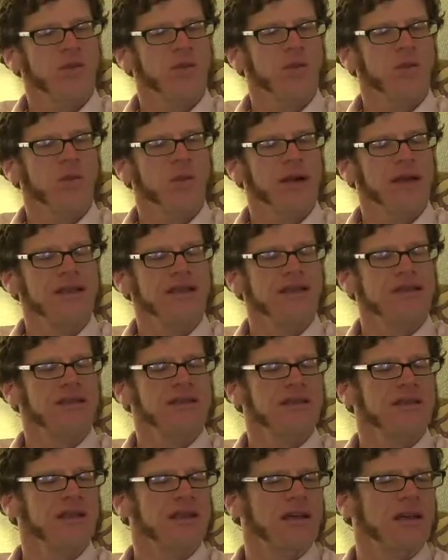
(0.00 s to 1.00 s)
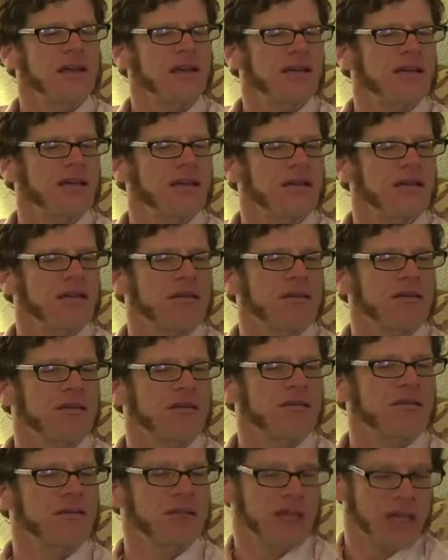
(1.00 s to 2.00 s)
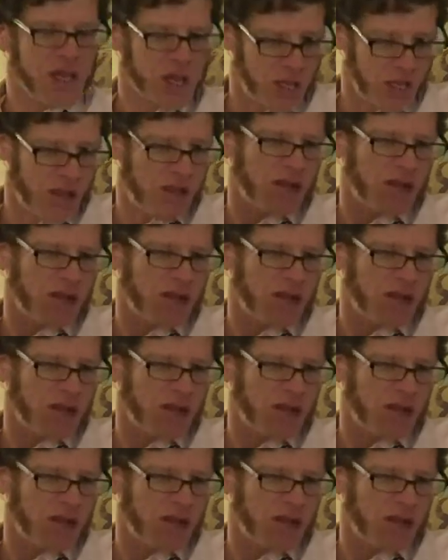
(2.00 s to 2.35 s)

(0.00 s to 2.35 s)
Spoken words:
What is the